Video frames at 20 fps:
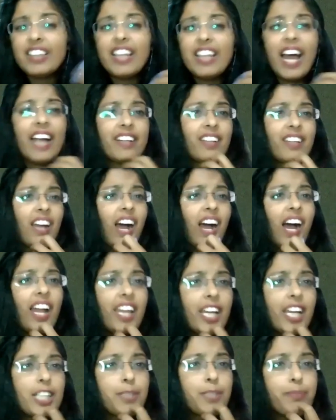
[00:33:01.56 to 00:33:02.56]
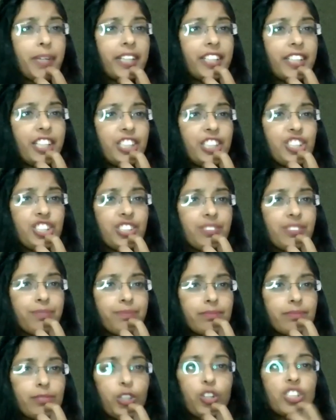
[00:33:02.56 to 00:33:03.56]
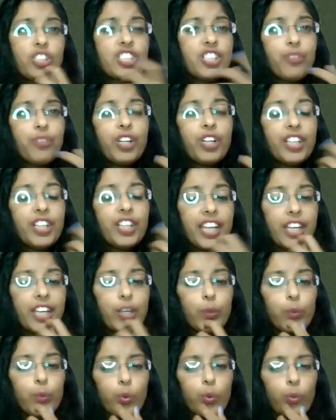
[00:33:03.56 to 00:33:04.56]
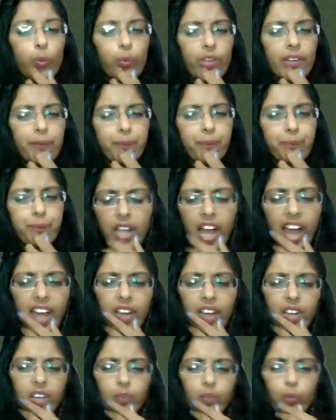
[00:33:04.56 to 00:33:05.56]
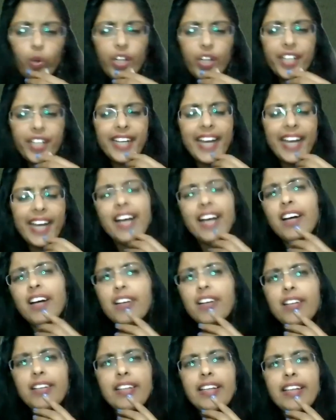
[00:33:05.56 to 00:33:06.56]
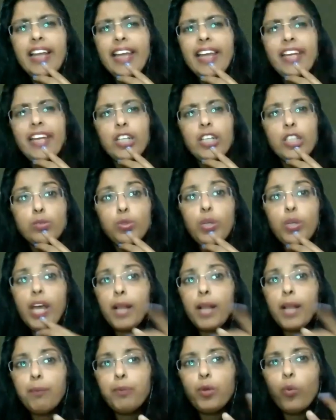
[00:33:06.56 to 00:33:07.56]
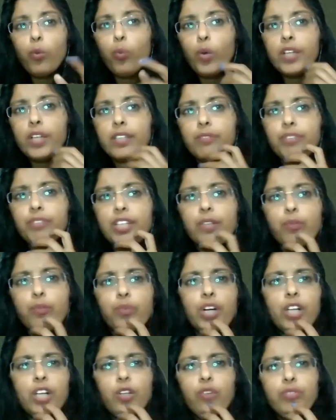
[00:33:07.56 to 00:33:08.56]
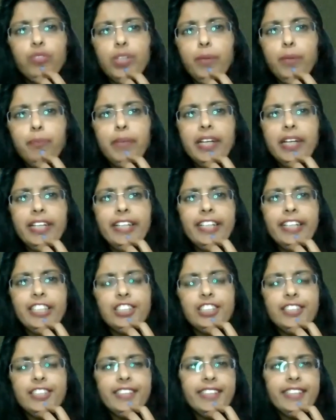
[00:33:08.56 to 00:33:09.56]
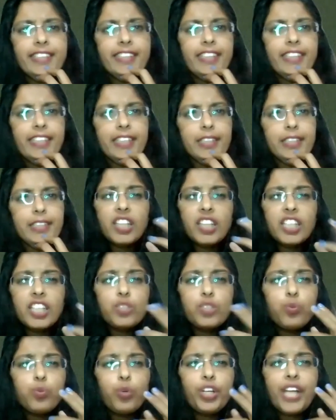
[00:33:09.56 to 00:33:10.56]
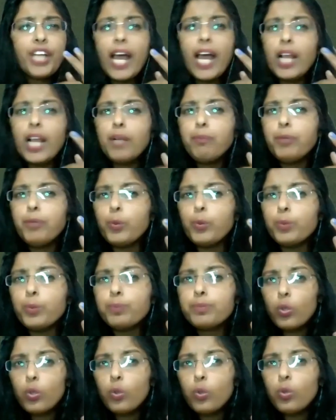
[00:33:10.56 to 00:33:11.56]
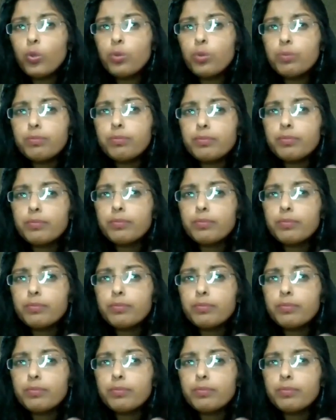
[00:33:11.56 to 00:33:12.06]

that high expectation because it will take you nowhere. I would like to help you with one of the meditation technique. This would help you to